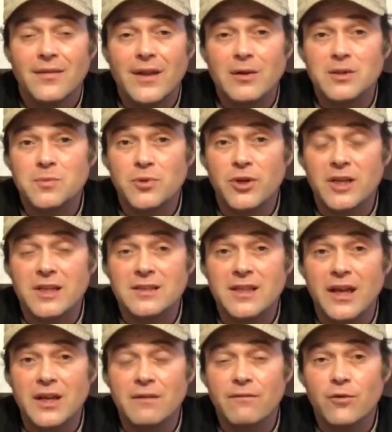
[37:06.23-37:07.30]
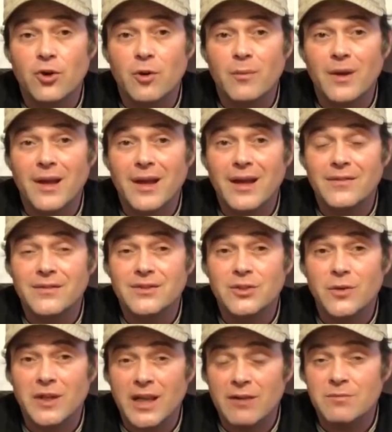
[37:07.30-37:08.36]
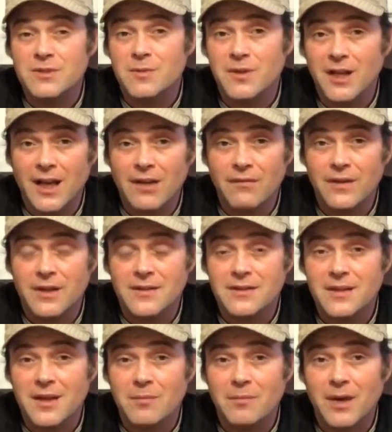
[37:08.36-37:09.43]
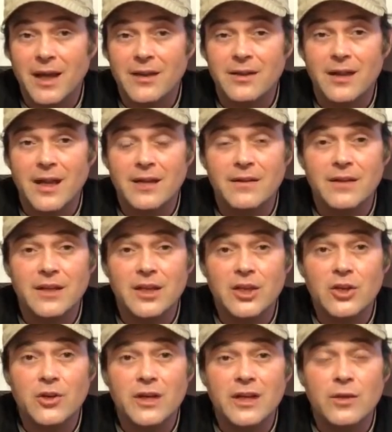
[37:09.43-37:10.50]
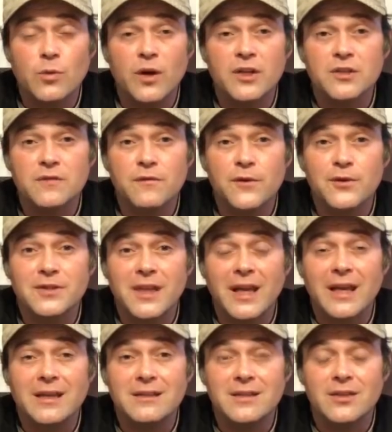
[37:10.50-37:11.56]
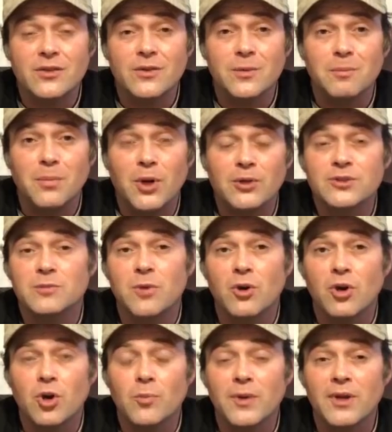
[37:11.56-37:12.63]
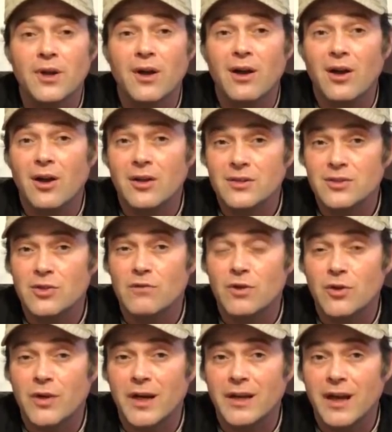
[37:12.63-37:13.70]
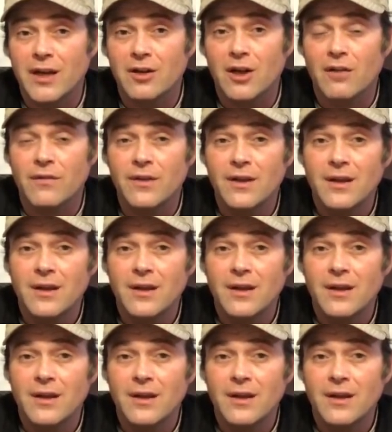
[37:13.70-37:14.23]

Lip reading: That was pretty exciting for him, and so it gave him some confidence. And by the end of the year, he had won his first A tier, the Baltimore Open, also over Craig Gangloff.